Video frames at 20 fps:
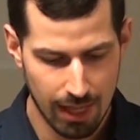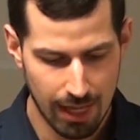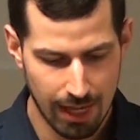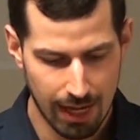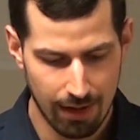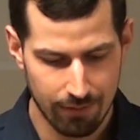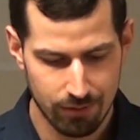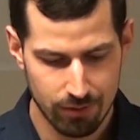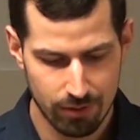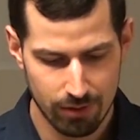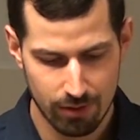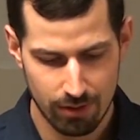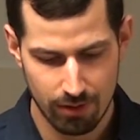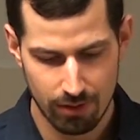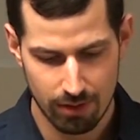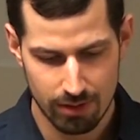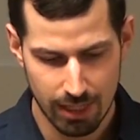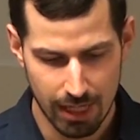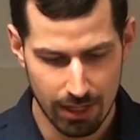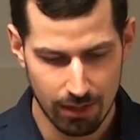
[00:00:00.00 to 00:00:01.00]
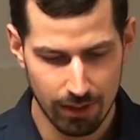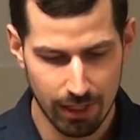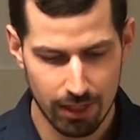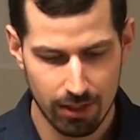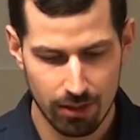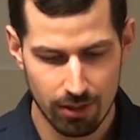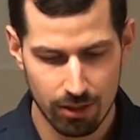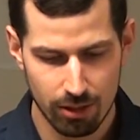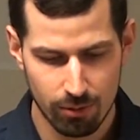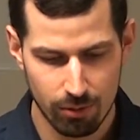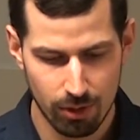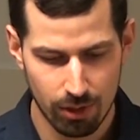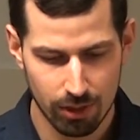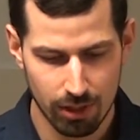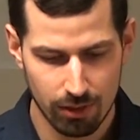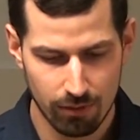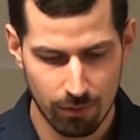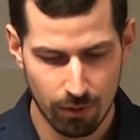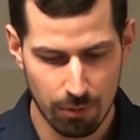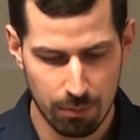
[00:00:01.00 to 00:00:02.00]
after the title editor, we're
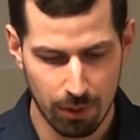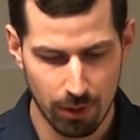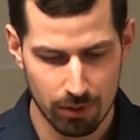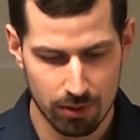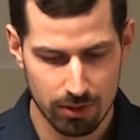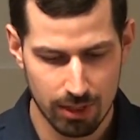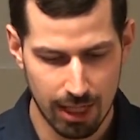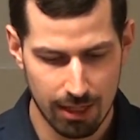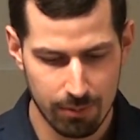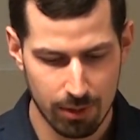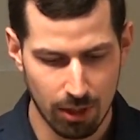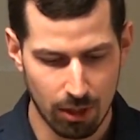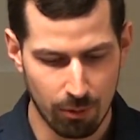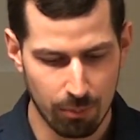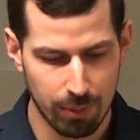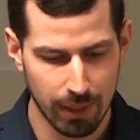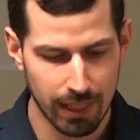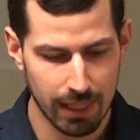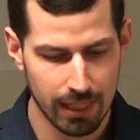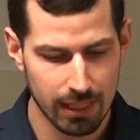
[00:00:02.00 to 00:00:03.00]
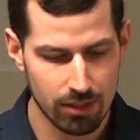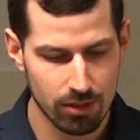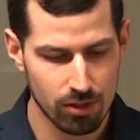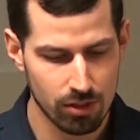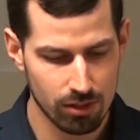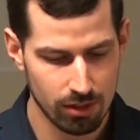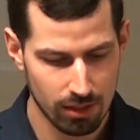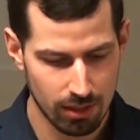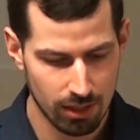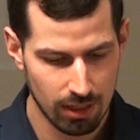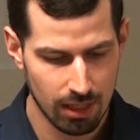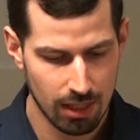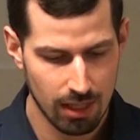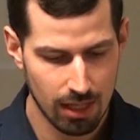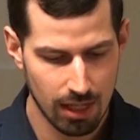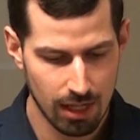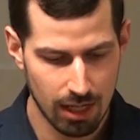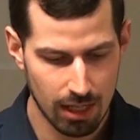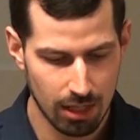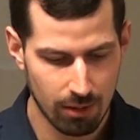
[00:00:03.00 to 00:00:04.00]
looking for a post type called page,
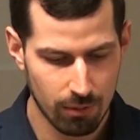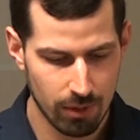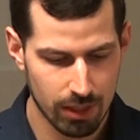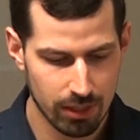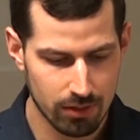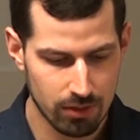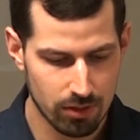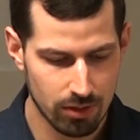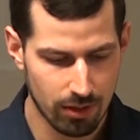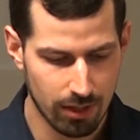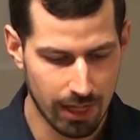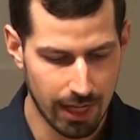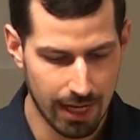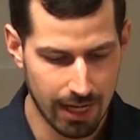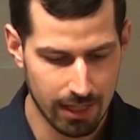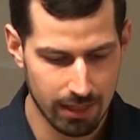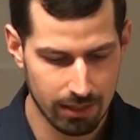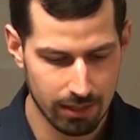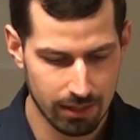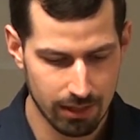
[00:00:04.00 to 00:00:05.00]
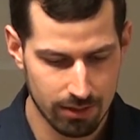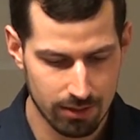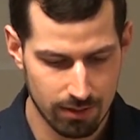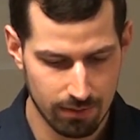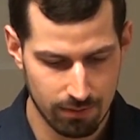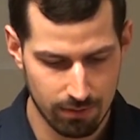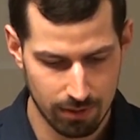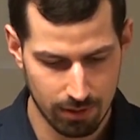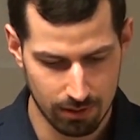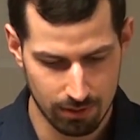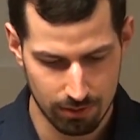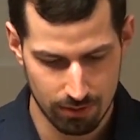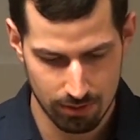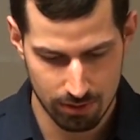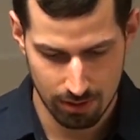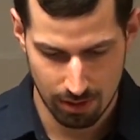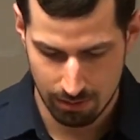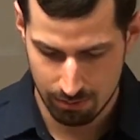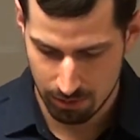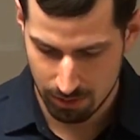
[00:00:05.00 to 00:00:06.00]
and then we can start adding custom fields.
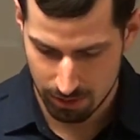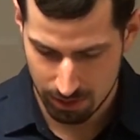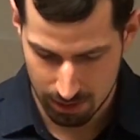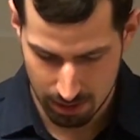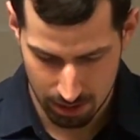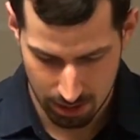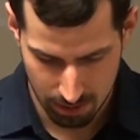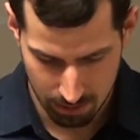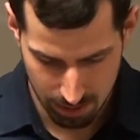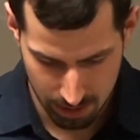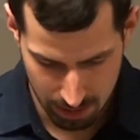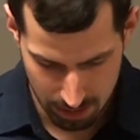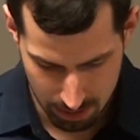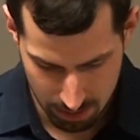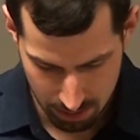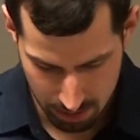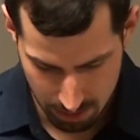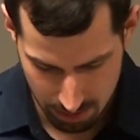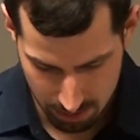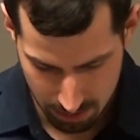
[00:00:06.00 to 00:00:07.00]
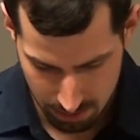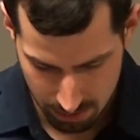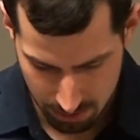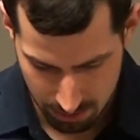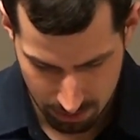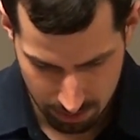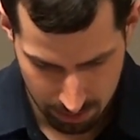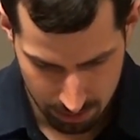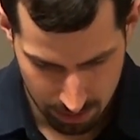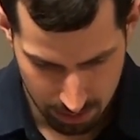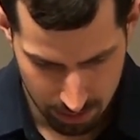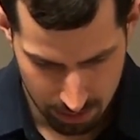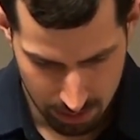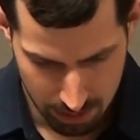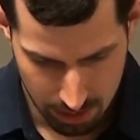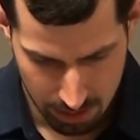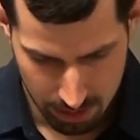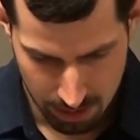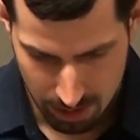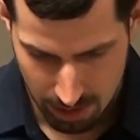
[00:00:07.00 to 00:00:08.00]
So I'm just going to go ahead in here,
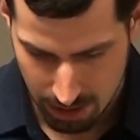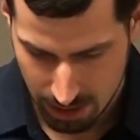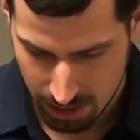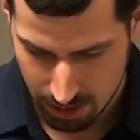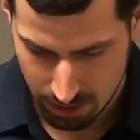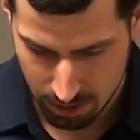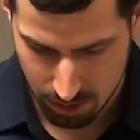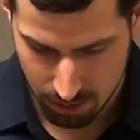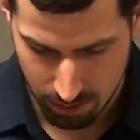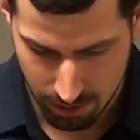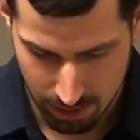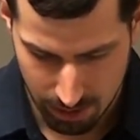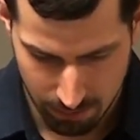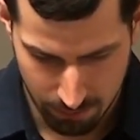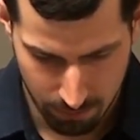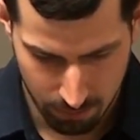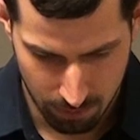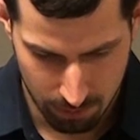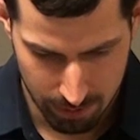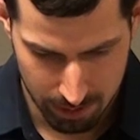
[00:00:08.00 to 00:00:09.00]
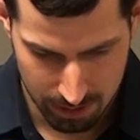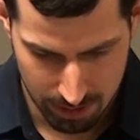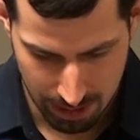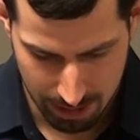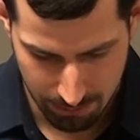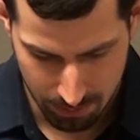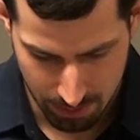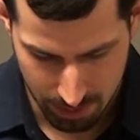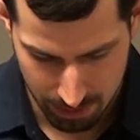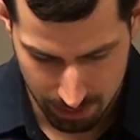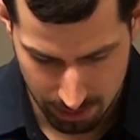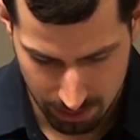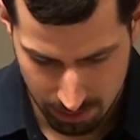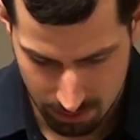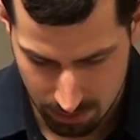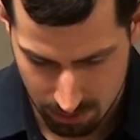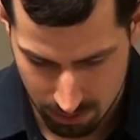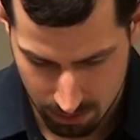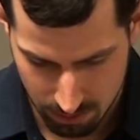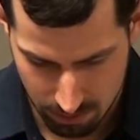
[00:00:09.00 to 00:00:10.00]
and to create a form in TypeRocket, you
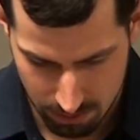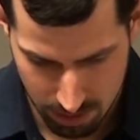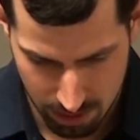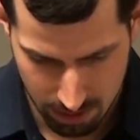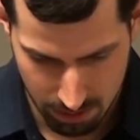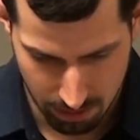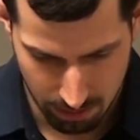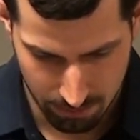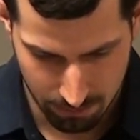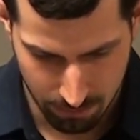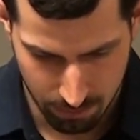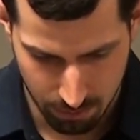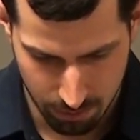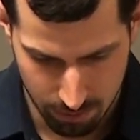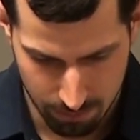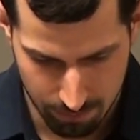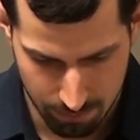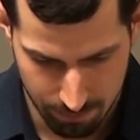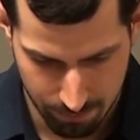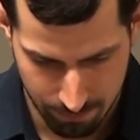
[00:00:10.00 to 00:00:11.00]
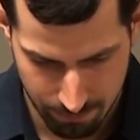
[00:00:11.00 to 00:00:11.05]
just do tr form.